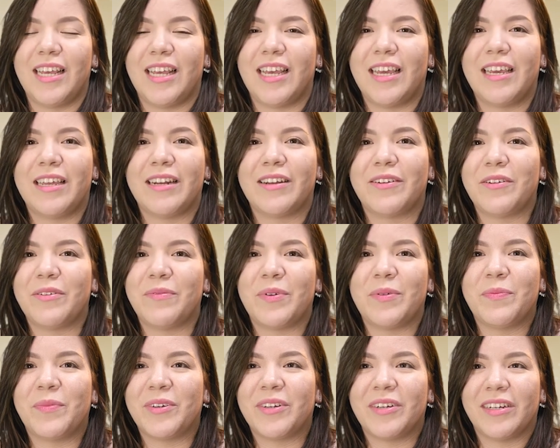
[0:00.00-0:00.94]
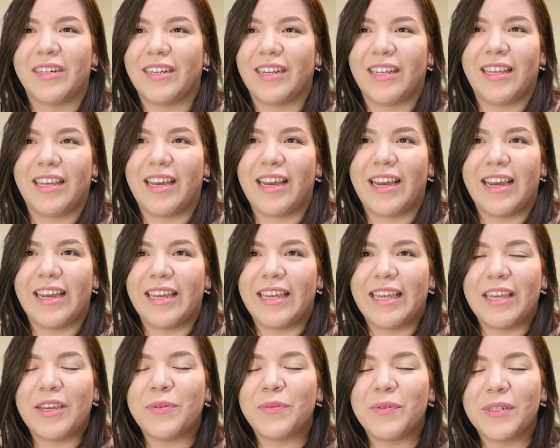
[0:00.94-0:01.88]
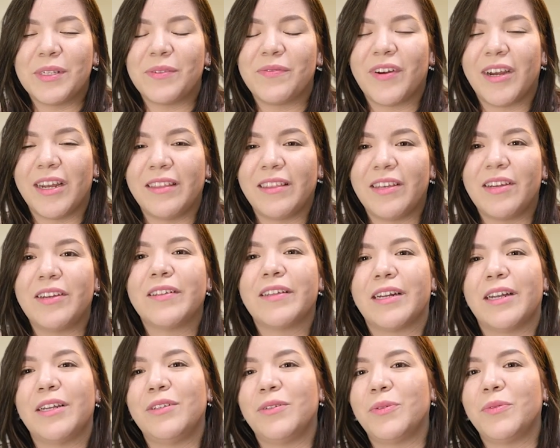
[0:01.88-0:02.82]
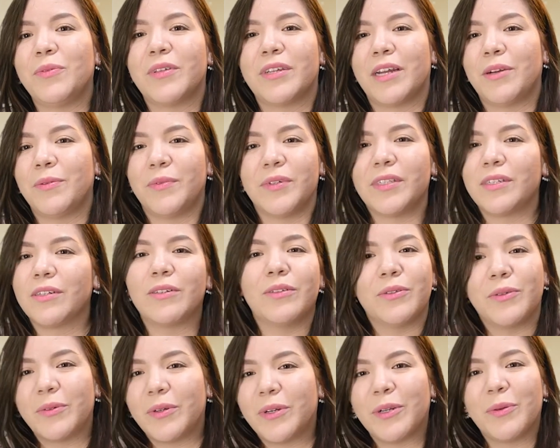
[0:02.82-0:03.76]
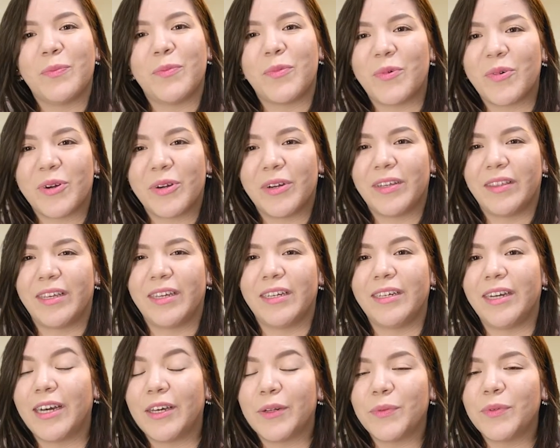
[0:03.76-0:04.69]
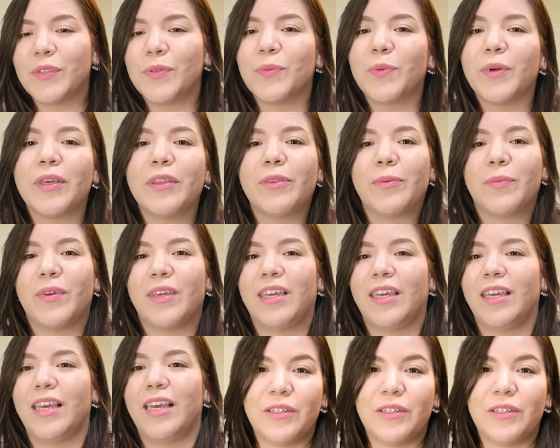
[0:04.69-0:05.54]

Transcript: And I remember it was right there that I knew that I wasn't alone anymore, that God was with me.